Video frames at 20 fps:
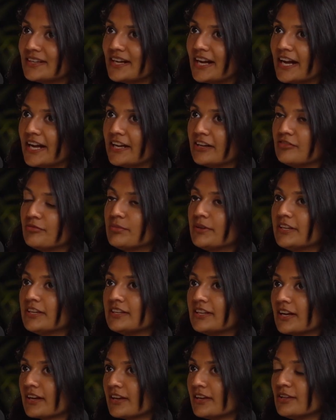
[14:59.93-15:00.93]
I have been
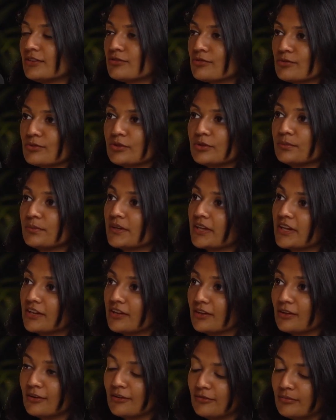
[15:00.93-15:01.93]
lucky through the
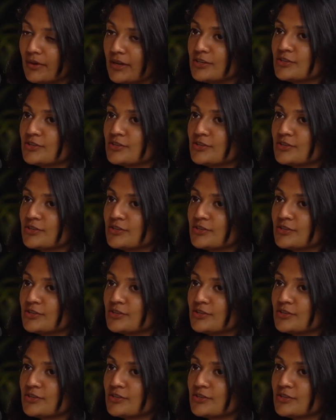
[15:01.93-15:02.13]
beginning of my